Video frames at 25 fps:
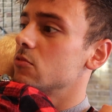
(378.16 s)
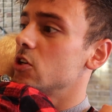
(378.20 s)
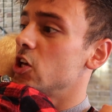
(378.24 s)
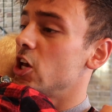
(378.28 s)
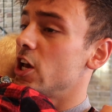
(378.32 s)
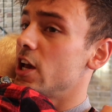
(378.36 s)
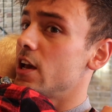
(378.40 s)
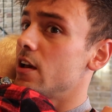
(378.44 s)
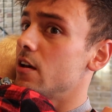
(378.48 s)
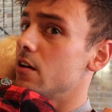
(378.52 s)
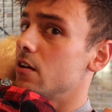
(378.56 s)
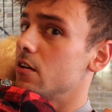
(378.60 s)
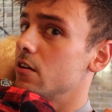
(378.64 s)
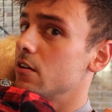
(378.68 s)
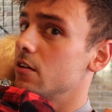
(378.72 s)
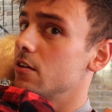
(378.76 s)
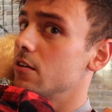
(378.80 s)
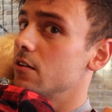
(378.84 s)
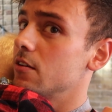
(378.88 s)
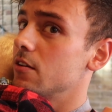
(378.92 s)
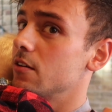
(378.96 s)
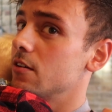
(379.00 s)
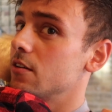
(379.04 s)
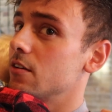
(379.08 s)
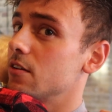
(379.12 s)
Yeah?
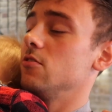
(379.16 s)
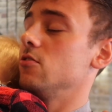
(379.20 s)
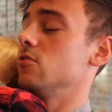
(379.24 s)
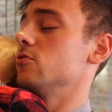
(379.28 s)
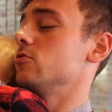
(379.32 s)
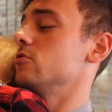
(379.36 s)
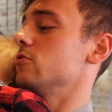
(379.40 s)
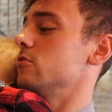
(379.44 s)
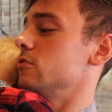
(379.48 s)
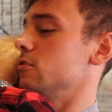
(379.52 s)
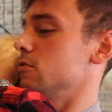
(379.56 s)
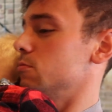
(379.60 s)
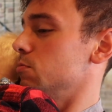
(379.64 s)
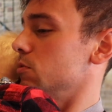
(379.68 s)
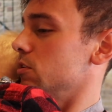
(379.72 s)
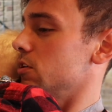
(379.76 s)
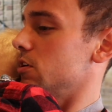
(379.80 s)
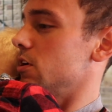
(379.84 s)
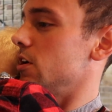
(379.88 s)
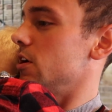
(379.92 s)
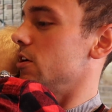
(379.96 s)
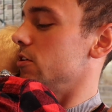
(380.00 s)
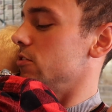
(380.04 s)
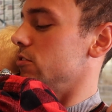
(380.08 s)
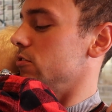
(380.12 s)
Or do you just
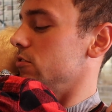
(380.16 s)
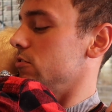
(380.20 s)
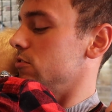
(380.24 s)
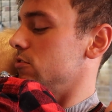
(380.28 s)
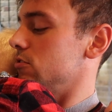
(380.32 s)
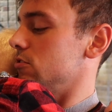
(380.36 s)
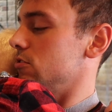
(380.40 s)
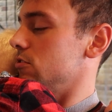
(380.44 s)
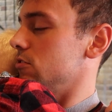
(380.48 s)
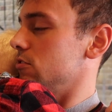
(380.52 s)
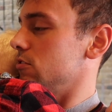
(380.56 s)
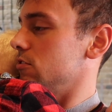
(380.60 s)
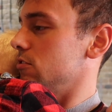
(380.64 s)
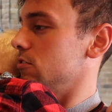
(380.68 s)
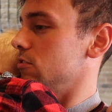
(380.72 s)
want cuddles?